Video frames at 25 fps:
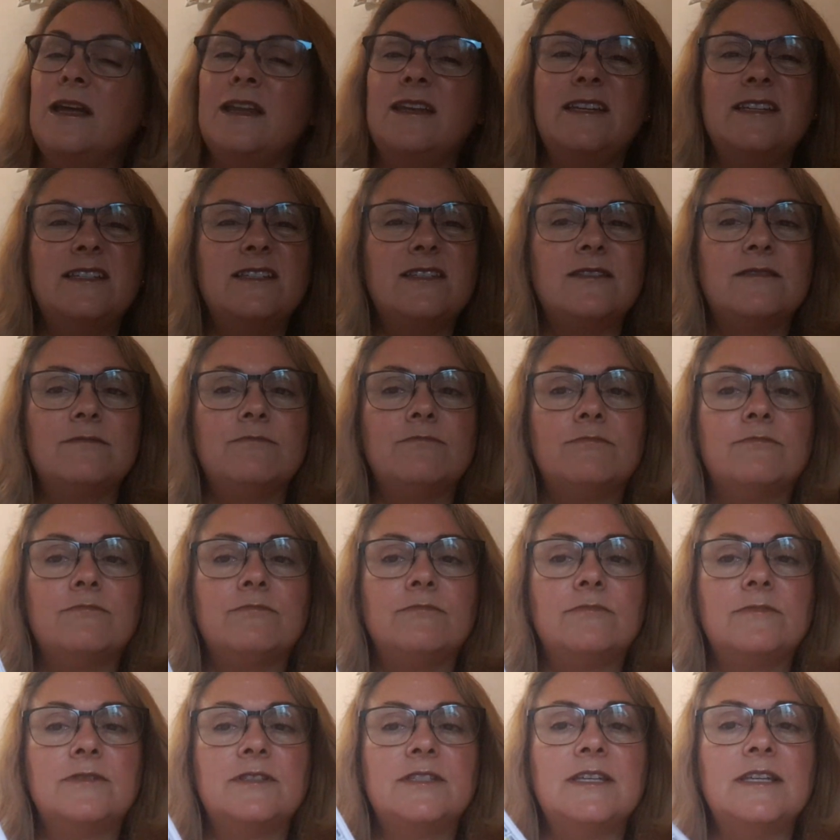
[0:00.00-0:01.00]
and it's
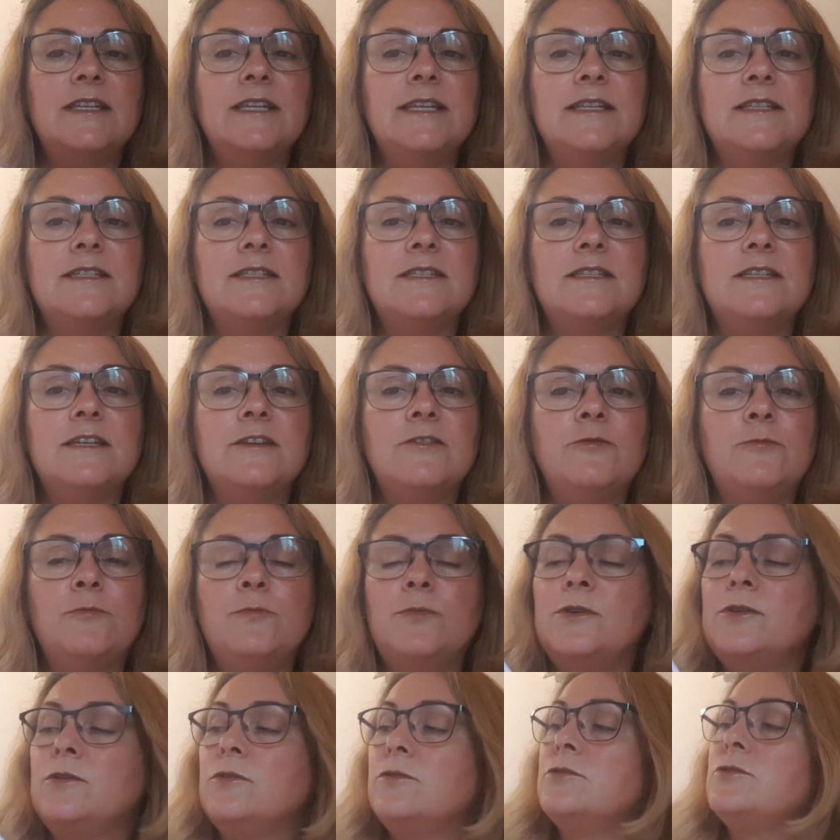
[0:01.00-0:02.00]
a little stiff
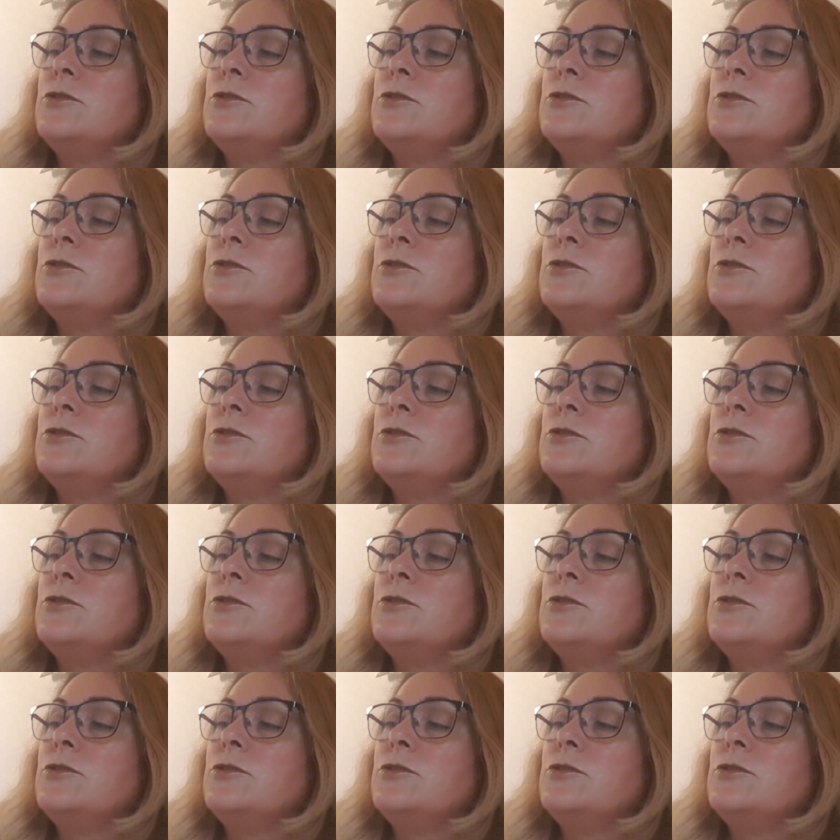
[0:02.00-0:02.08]
but not